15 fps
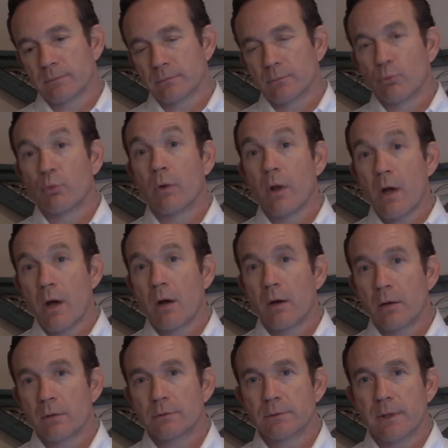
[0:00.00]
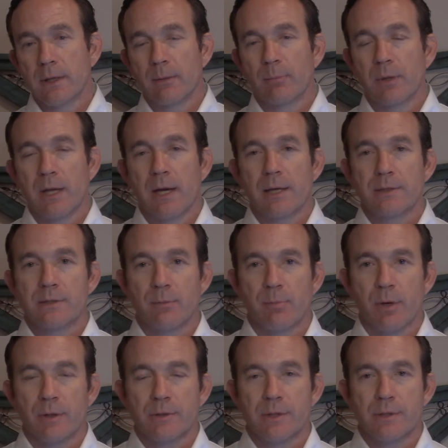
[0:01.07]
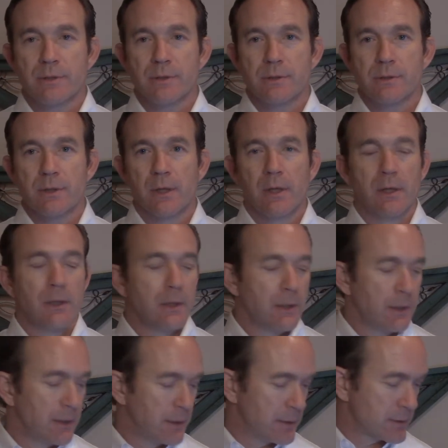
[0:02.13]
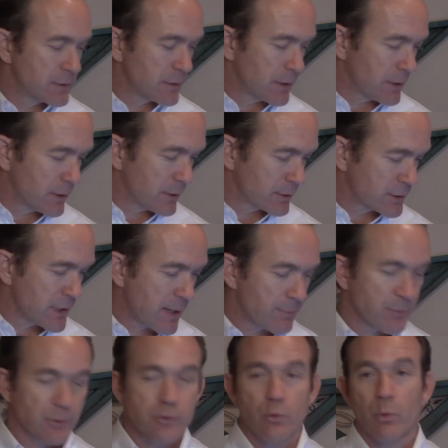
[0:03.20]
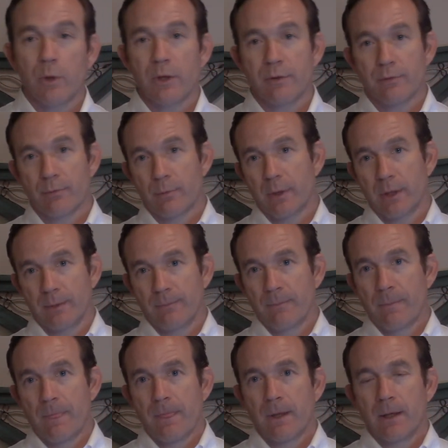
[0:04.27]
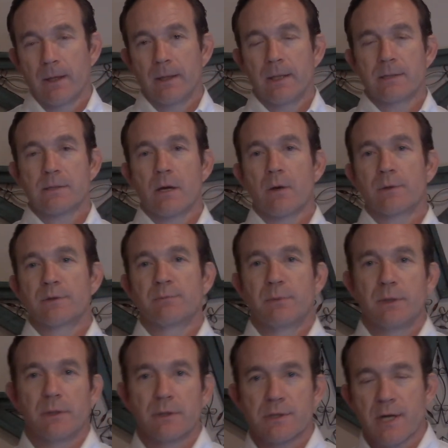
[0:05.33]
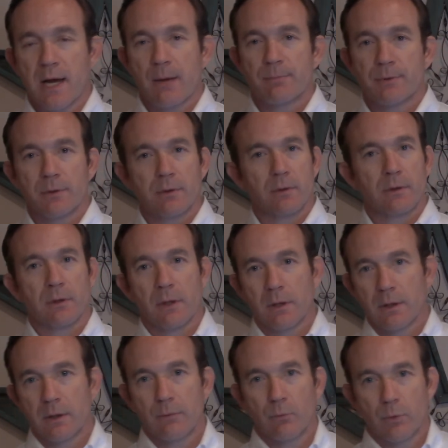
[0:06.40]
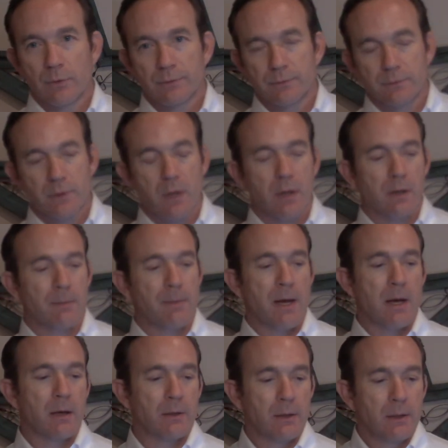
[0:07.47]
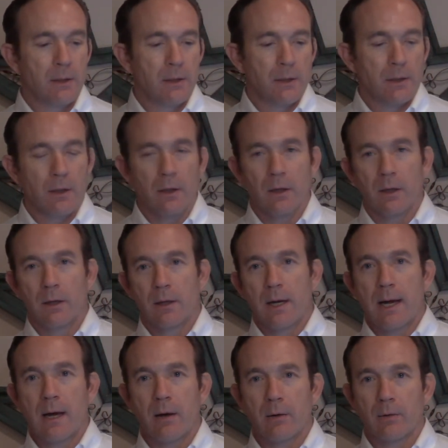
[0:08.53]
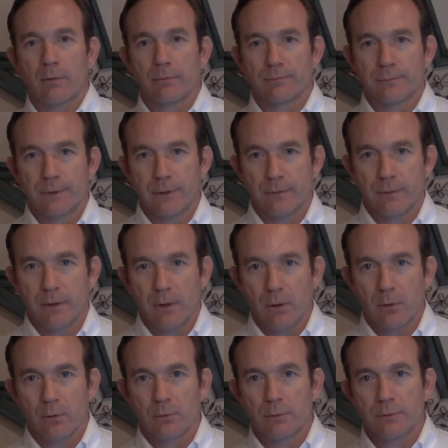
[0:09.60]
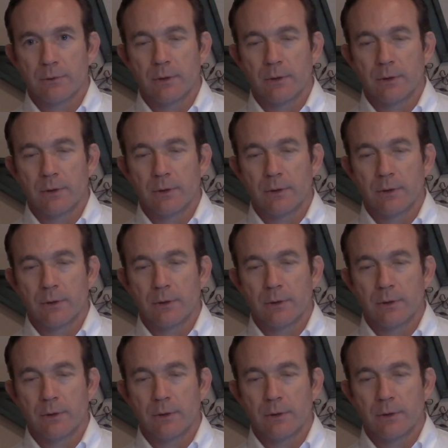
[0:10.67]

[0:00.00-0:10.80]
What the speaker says: law that applies to partitions is Chapter 23, and that's always been the chapter. And we'll talk about how the old